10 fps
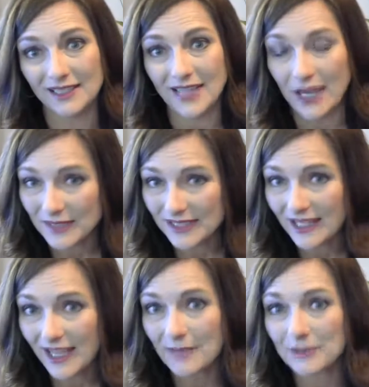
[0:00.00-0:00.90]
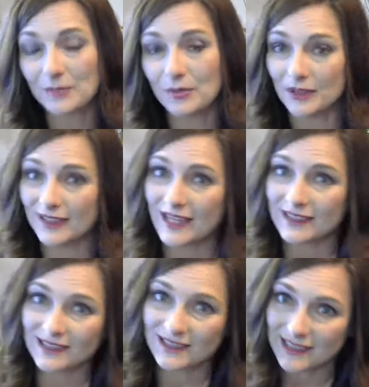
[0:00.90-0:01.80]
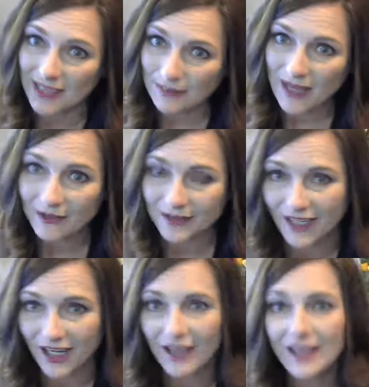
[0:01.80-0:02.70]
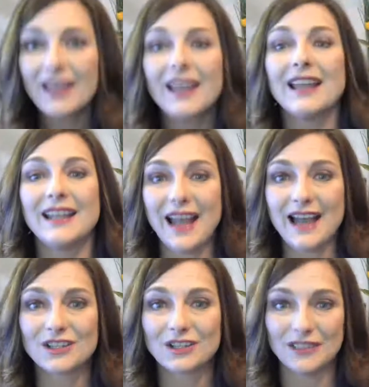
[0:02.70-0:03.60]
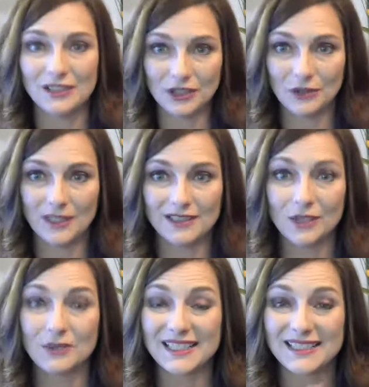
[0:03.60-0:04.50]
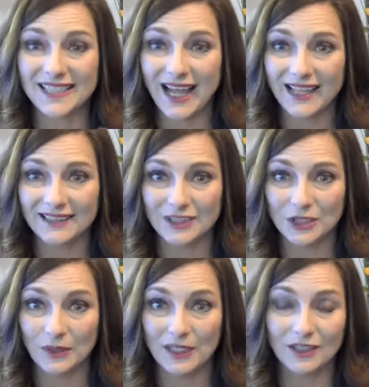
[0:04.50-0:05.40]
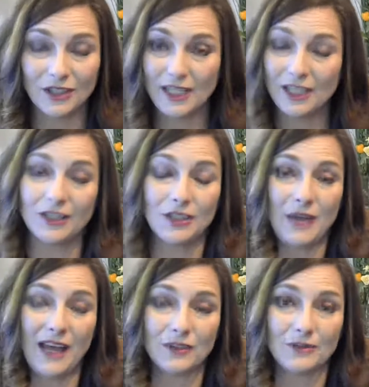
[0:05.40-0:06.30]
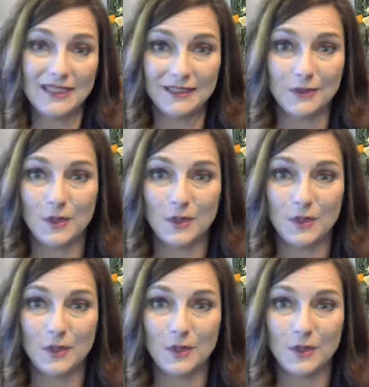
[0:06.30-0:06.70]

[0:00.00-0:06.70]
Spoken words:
Now it's time to put that step out there and actually do it. So decide to do it. You're here. You have a reason